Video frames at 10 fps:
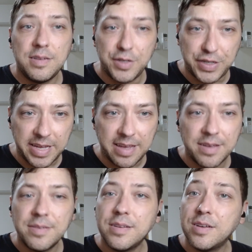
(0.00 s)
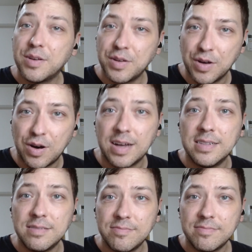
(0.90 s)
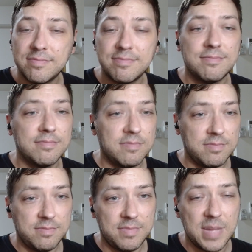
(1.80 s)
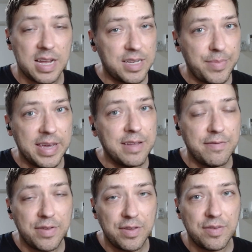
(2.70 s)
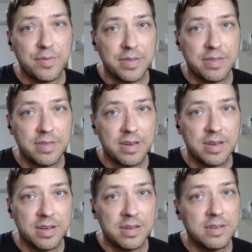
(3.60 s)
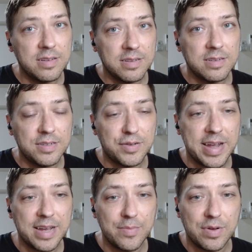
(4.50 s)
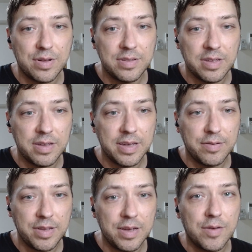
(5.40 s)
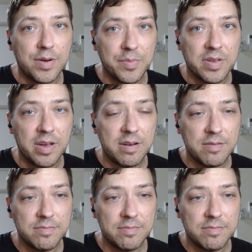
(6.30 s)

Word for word: G, Gohan. Not to be confused with uh, Dragon Ball. You get you get what I'm saying.